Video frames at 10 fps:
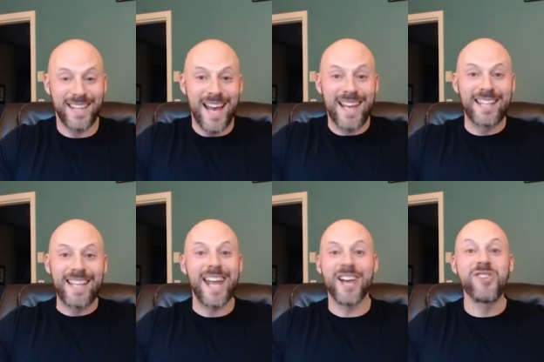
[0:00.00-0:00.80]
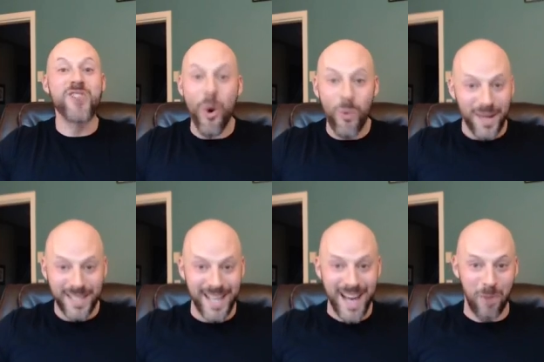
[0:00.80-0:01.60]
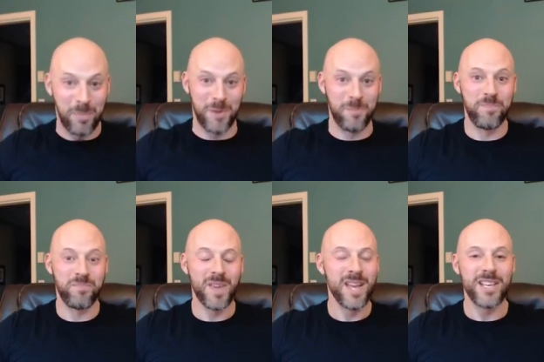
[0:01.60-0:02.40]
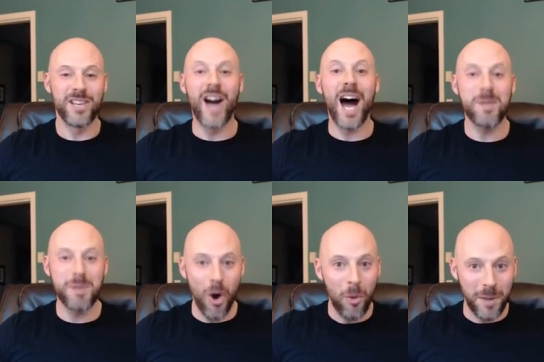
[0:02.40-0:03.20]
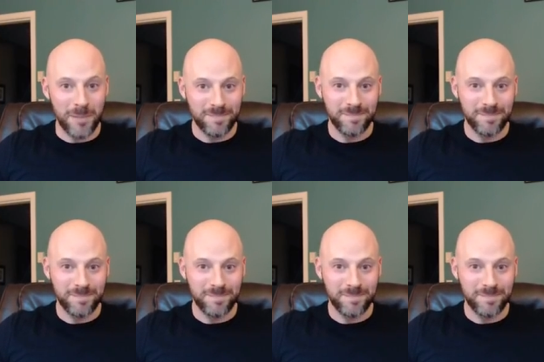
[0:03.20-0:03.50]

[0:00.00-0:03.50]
the end of the day, no one can help you. You got to be open.